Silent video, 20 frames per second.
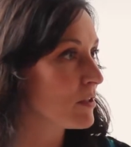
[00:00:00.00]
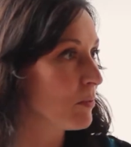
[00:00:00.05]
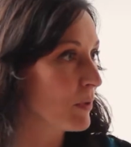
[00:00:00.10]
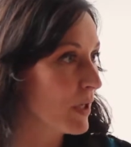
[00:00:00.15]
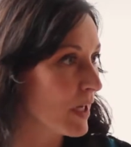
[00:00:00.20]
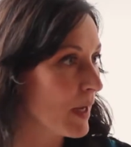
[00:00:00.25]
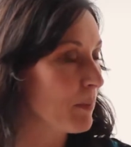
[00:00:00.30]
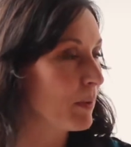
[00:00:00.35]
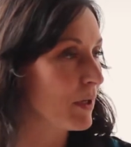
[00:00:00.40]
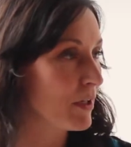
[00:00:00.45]
So you
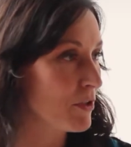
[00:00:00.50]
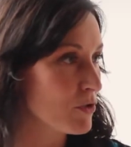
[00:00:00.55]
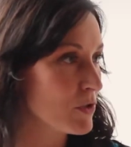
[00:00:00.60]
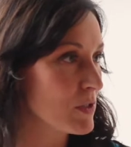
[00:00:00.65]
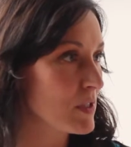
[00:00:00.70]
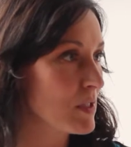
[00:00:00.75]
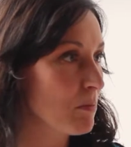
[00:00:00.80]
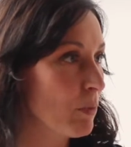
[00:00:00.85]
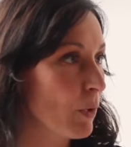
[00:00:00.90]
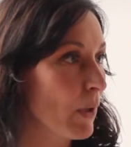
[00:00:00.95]
bring up an
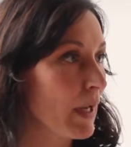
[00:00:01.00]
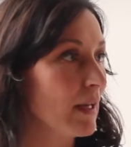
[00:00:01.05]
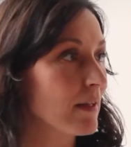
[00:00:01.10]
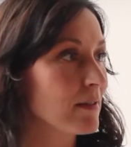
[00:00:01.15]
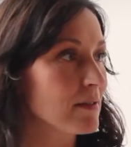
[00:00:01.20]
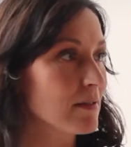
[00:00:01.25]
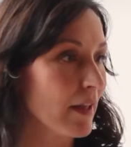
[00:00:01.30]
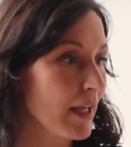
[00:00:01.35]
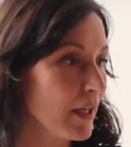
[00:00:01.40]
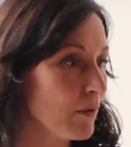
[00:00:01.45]
interesting point,
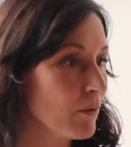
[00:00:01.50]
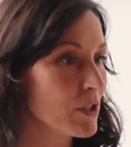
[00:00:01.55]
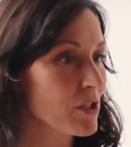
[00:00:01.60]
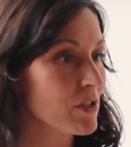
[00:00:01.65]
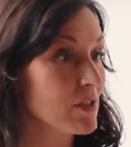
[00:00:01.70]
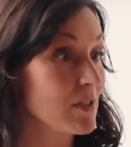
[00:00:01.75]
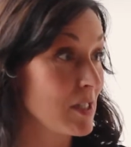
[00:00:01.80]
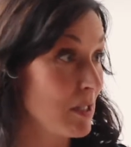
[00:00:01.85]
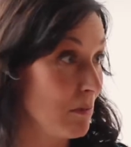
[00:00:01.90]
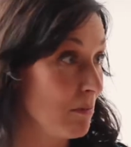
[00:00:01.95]
because
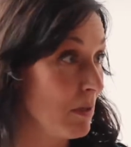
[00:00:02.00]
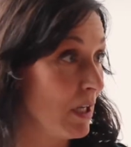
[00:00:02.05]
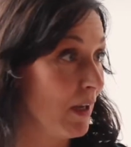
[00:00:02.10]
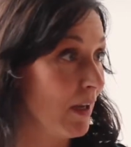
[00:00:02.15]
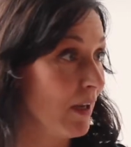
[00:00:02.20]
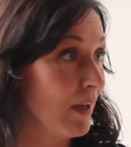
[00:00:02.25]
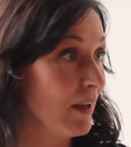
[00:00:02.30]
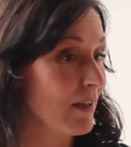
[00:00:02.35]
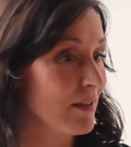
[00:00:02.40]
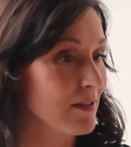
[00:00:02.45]
languages to
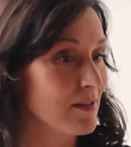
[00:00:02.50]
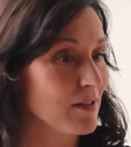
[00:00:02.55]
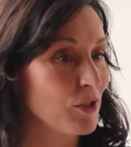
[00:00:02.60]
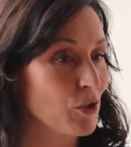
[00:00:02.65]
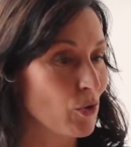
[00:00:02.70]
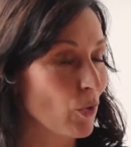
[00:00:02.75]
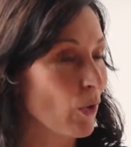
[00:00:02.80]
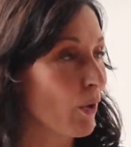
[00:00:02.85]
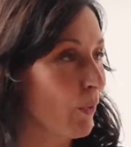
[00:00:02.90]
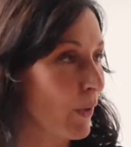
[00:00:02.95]
me is a
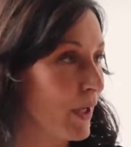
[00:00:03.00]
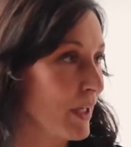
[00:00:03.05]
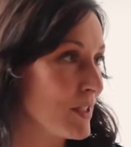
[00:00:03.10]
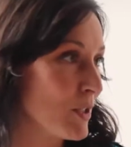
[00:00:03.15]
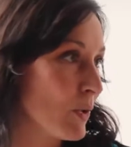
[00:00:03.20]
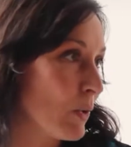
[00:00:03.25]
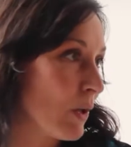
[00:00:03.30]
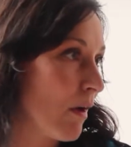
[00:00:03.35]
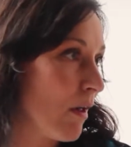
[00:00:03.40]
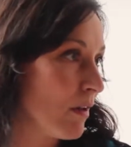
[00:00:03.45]
doorway
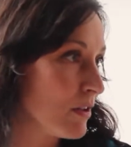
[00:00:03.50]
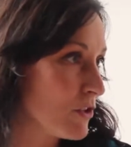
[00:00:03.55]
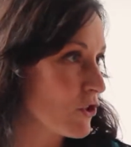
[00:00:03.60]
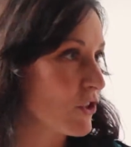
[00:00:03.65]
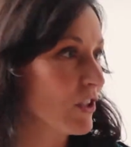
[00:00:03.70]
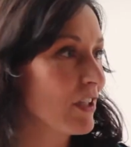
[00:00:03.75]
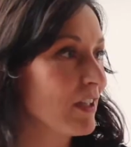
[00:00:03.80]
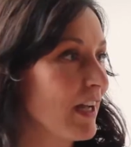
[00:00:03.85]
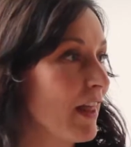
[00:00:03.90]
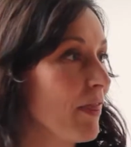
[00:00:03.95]
to a
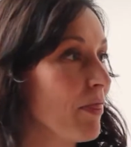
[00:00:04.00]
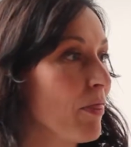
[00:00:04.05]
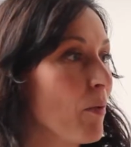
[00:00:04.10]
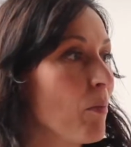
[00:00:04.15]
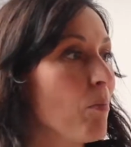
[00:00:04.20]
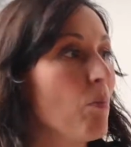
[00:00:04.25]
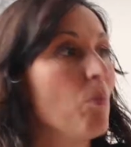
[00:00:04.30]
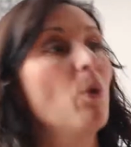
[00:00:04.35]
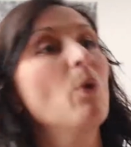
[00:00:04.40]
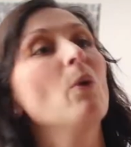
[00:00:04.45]
culture. And the
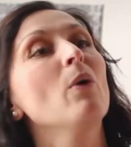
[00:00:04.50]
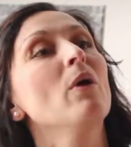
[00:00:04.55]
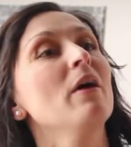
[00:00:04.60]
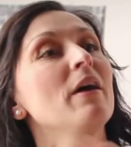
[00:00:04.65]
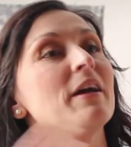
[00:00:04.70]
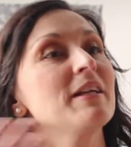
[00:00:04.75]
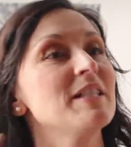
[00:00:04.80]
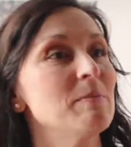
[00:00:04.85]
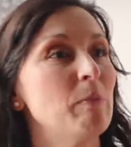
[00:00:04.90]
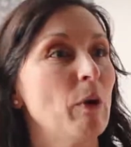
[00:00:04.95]

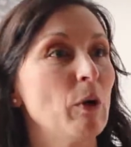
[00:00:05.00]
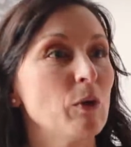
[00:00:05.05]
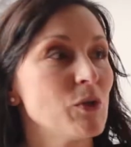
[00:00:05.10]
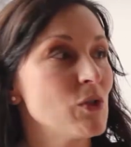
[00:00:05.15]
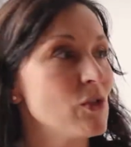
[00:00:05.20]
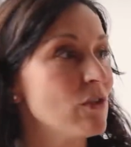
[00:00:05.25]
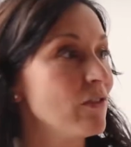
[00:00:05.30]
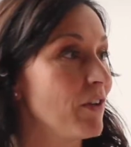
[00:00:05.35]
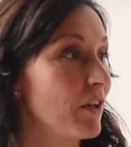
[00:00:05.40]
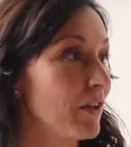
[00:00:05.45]
more
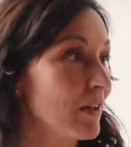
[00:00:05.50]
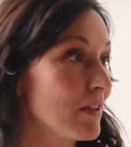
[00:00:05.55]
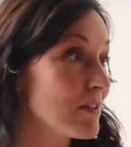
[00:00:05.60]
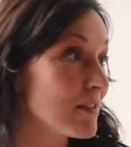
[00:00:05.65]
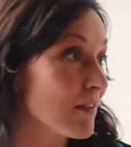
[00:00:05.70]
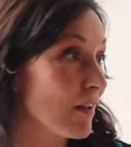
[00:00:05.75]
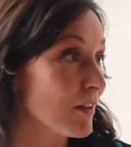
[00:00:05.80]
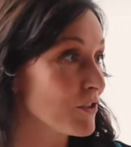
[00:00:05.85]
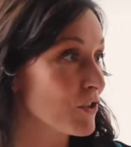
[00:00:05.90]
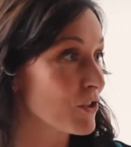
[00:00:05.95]
exposed to
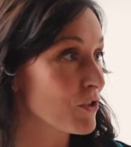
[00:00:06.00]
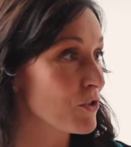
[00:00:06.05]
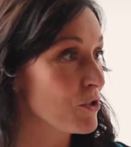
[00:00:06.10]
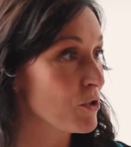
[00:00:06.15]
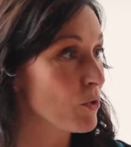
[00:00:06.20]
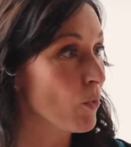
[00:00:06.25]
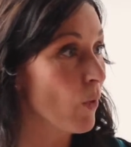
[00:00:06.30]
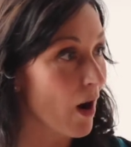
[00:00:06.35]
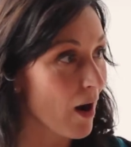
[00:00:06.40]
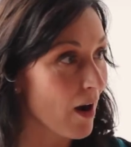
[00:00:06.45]
various cultures
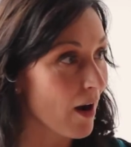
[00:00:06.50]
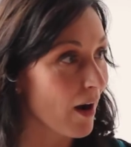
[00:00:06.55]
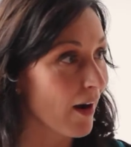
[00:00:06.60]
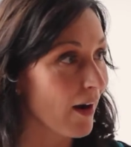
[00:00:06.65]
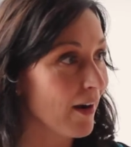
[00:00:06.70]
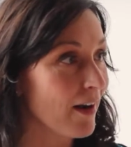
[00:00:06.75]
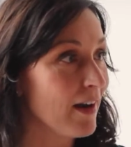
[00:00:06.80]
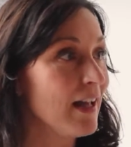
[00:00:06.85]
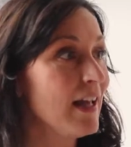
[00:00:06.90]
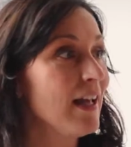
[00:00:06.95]
you
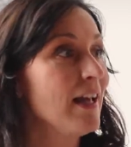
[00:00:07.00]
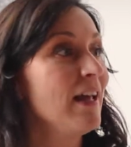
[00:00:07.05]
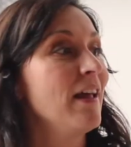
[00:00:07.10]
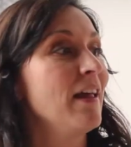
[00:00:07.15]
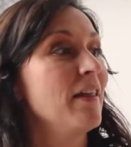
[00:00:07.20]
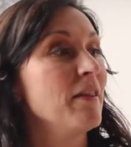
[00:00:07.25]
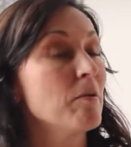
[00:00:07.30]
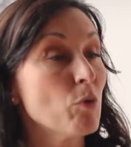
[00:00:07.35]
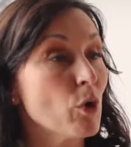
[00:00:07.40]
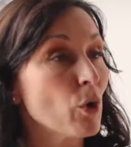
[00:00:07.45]
are,
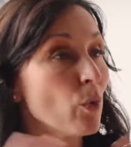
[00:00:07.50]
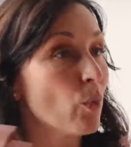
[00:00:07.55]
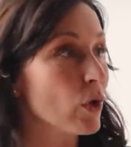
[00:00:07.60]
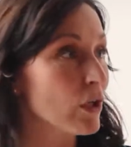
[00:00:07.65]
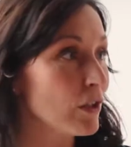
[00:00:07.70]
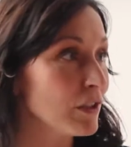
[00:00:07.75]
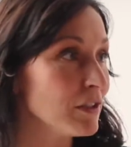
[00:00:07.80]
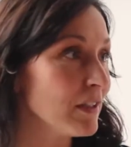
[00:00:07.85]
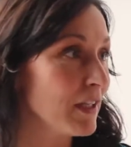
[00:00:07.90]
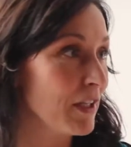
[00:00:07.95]
the more
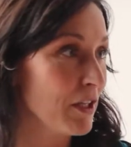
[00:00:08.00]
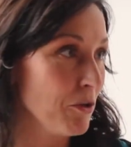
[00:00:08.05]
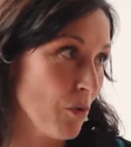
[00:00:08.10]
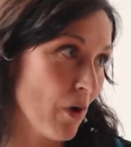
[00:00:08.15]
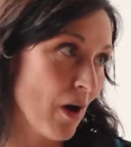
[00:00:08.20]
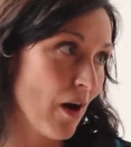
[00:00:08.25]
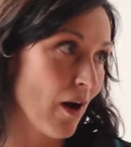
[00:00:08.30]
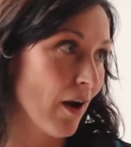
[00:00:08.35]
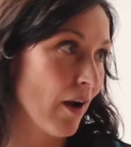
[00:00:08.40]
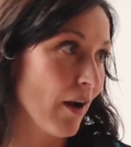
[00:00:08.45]
worldly you
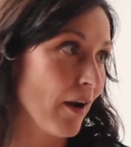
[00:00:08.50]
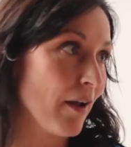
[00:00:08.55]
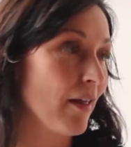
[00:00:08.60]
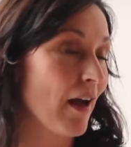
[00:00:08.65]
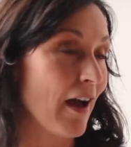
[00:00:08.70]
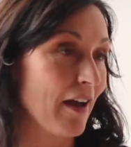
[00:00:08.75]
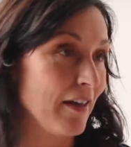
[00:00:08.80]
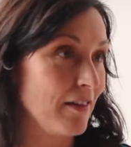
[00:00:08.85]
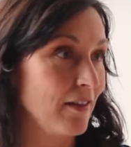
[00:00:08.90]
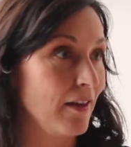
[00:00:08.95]
are,
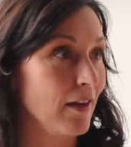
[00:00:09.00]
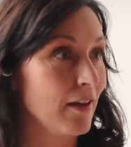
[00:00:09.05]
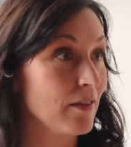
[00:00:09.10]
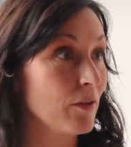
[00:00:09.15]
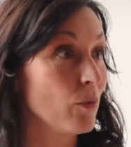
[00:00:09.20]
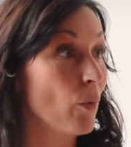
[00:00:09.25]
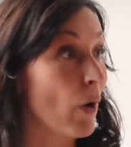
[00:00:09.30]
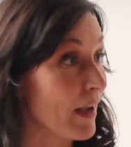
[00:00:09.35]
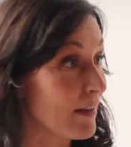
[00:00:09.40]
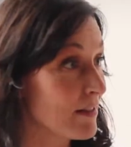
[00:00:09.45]
I think,
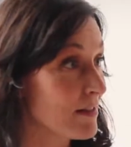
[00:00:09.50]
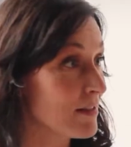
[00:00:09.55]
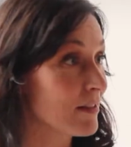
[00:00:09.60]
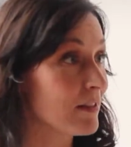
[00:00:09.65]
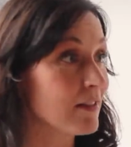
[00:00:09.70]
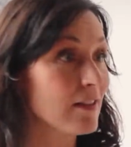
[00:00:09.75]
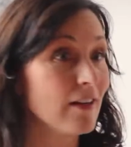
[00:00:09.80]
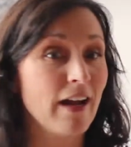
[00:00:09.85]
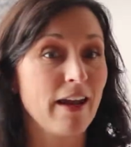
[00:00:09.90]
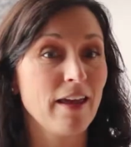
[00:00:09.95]
the
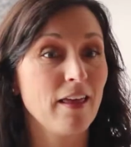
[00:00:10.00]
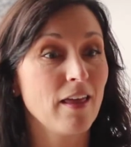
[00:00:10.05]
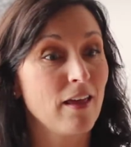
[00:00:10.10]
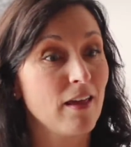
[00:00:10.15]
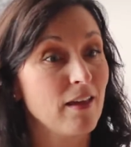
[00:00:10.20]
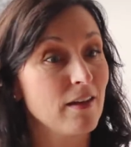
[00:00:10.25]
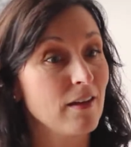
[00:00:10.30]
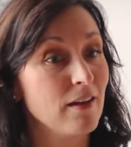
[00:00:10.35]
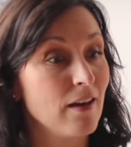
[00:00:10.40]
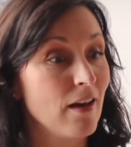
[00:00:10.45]
wiser
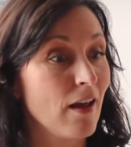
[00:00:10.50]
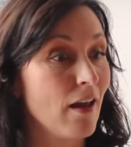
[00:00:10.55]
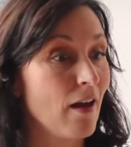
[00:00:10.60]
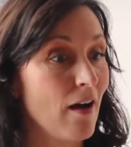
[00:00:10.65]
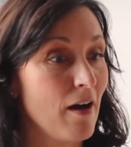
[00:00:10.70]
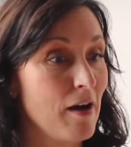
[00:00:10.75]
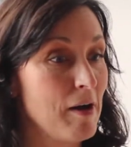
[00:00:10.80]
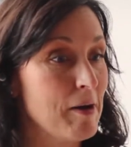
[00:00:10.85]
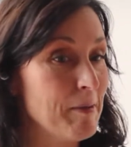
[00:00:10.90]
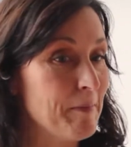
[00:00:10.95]
and
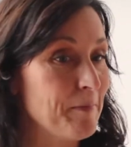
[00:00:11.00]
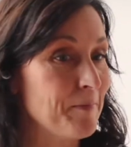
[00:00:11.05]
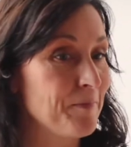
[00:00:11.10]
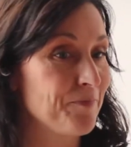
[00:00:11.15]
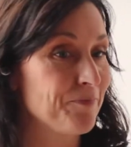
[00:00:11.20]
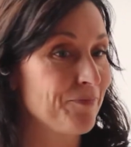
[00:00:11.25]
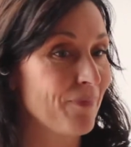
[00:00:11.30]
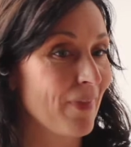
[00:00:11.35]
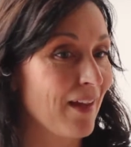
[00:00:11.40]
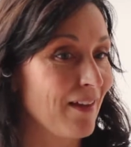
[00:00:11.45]

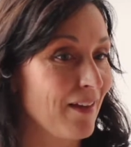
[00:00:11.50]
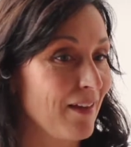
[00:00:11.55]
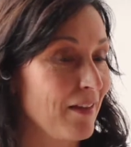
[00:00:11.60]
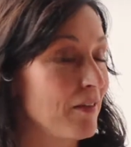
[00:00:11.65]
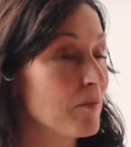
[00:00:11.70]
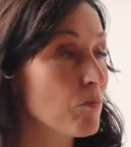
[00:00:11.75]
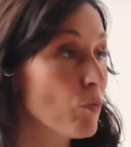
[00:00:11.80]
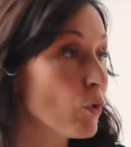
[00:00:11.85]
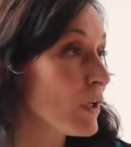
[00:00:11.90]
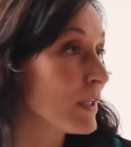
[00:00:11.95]

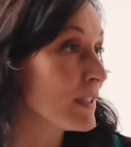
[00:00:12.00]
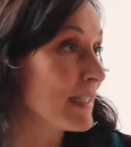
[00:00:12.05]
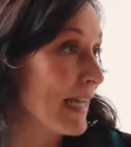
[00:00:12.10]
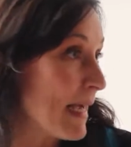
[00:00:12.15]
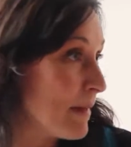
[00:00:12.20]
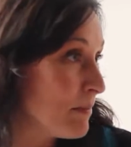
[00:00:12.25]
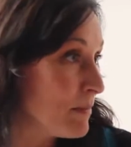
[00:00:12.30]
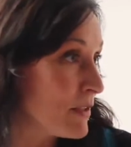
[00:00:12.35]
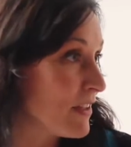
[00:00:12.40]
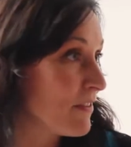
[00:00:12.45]
the more
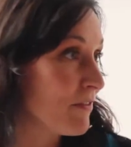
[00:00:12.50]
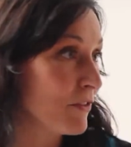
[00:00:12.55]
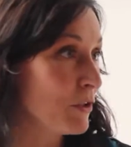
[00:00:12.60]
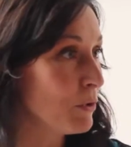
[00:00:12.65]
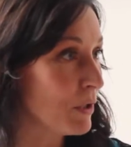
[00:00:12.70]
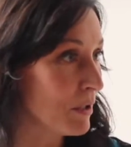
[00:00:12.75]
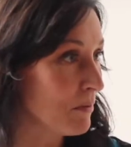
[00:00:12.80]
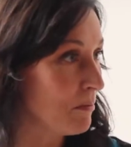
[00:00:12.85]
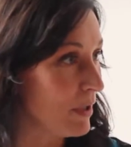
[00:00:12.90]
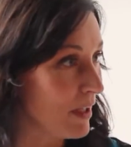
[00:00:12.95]
adaptive
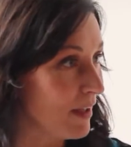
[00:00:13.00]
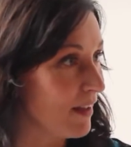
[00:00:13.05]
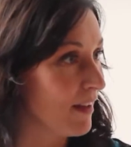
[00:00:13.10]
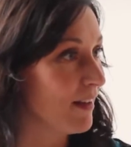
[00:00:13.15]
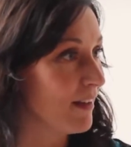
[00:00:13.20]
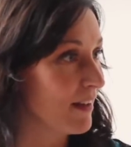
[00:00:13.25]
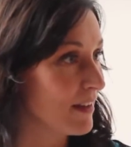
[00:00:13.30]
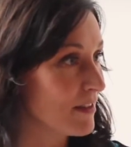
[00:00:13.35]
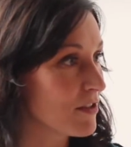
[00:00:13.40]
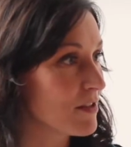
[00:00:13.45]
you can
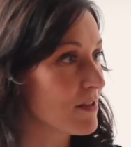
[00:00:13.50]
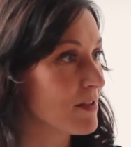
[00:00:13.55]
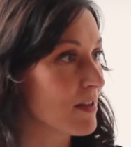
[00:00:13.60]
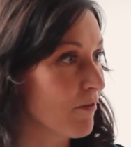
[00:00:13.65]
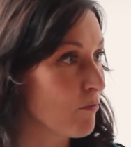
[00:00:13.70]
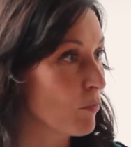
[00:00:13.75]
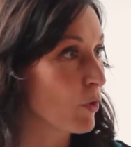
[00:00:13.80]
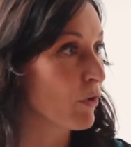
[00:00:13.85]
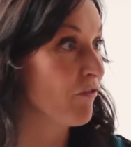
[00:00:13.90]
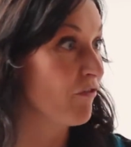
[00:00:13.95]
be and just
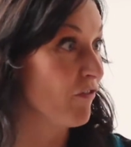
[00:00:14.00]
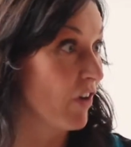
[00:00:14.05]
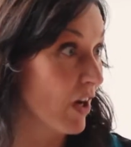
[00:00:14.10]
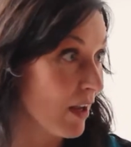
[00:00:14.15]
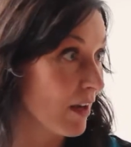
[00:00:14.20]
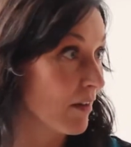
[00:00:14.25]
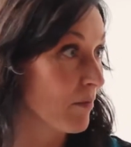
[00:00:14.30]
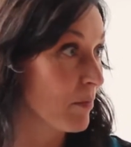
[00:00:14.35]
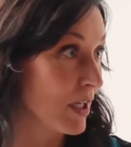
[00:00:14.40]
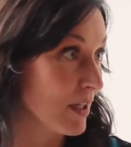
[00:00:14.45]
have more
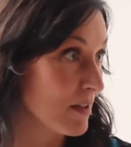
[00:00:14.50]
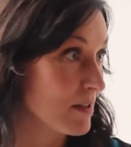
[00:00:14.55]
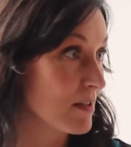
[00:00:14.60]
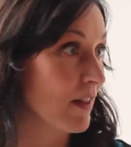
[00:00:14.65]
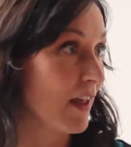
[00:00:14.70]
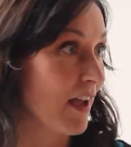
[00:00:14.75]
fun because